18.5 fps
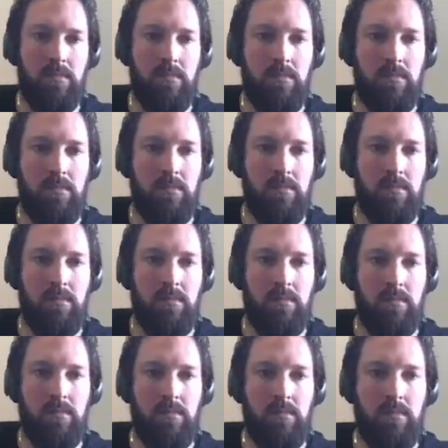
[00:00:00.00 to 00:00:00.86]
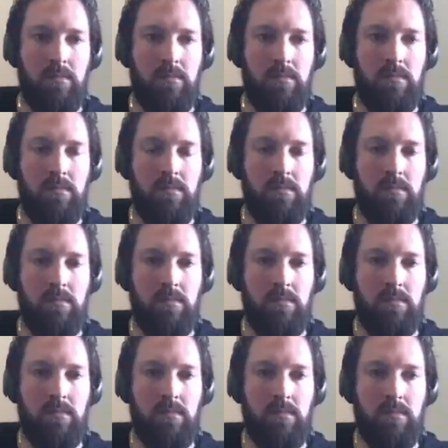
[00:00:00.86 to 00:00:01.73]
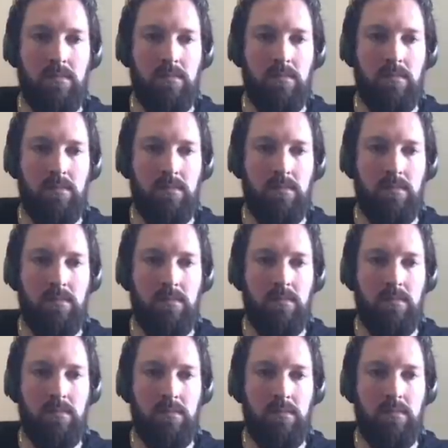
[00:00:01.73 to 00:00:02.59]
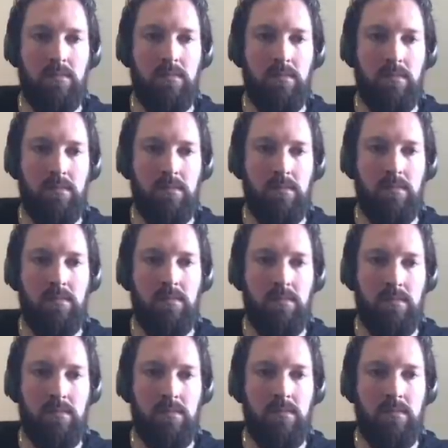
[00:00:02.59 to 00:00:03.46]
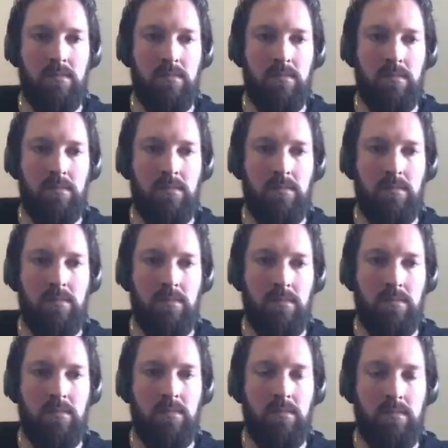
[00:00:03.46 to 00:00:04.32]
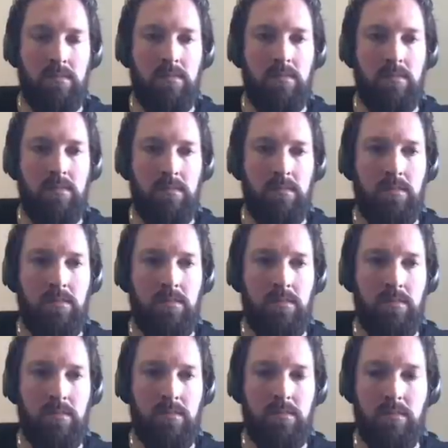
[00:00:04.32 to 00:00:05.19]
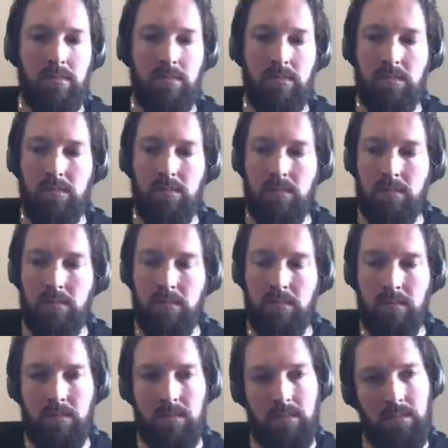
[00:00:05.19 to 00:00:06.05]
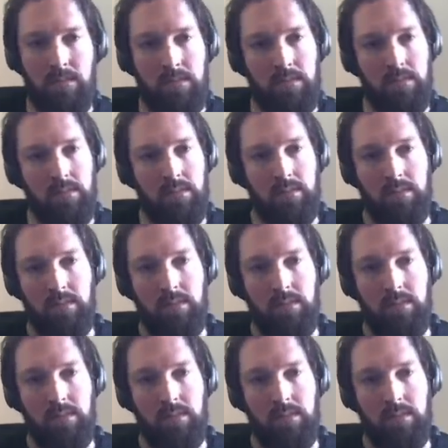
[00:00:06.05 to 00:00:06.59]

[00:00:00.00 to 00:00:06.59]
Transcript: (not speaking)